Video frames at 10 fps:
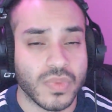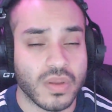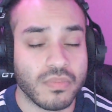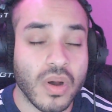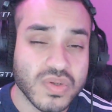
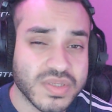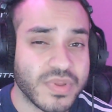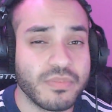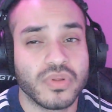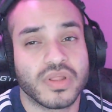Most
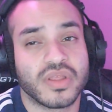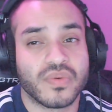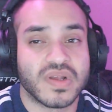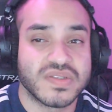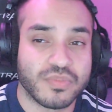people in the
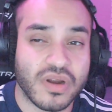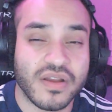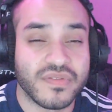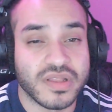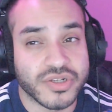US are
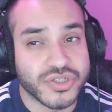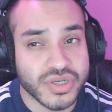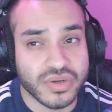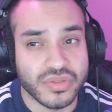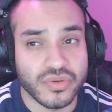privately
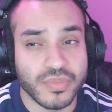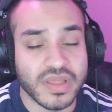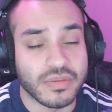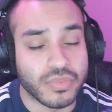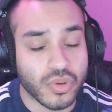insured through being
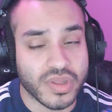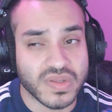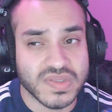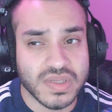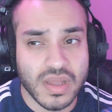
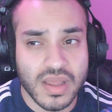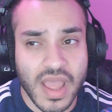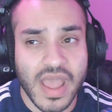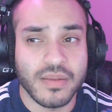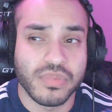employees,
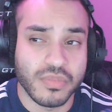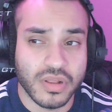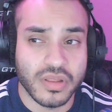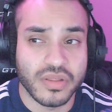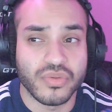and
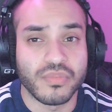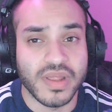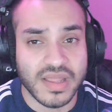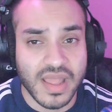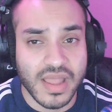publicly through
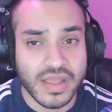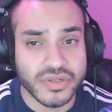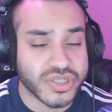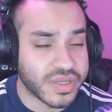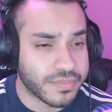Medicaid,
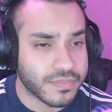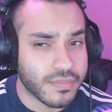CHIP,